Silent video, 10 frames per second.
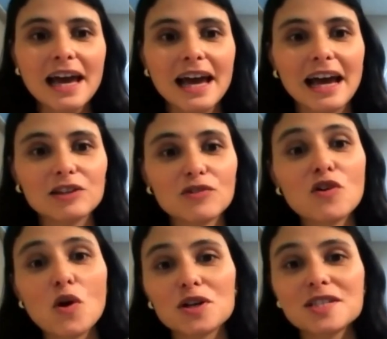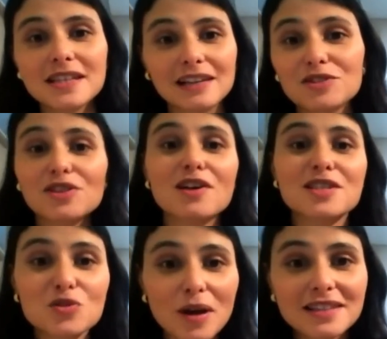And of course, in
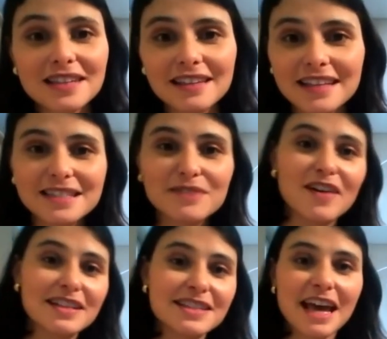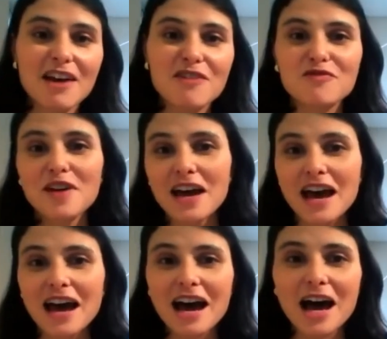2020, these events have
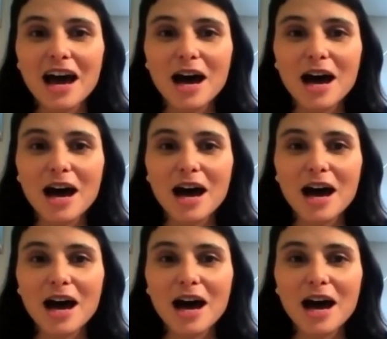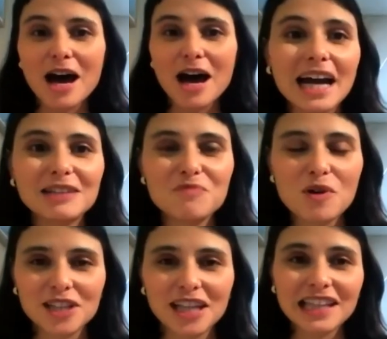um, online
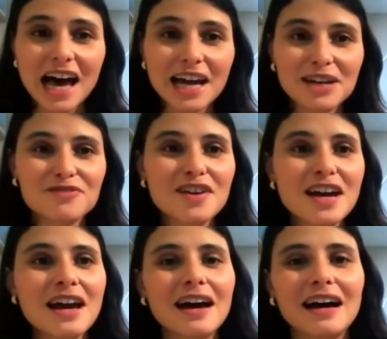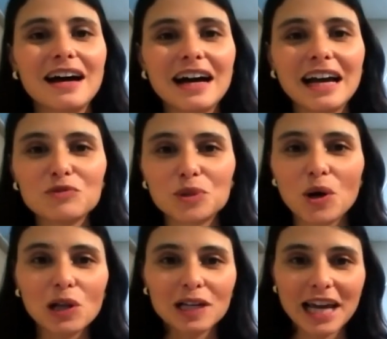more than live. Uh, and we're
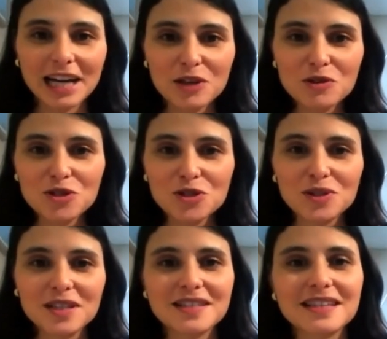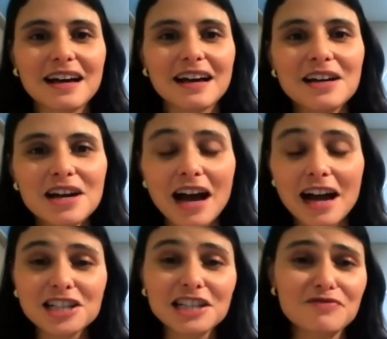all getting used to these uh,
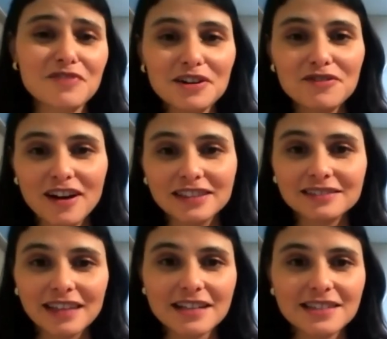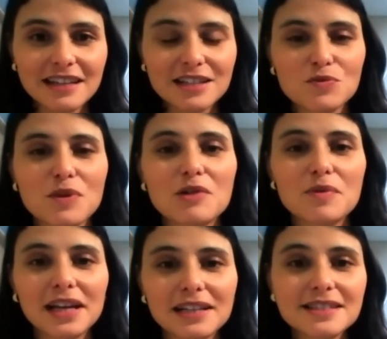actually very fun tastings where
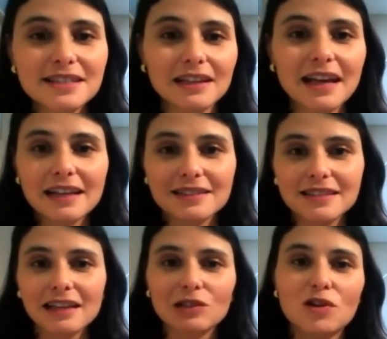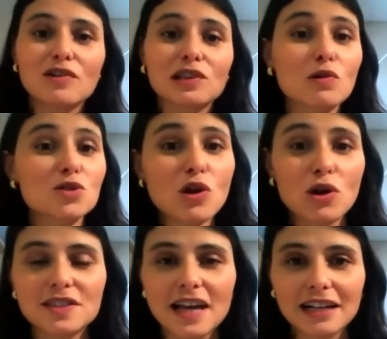we can still get a lot of close
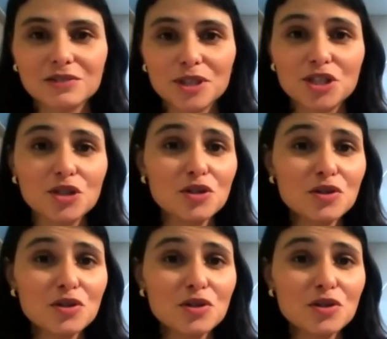contact with you.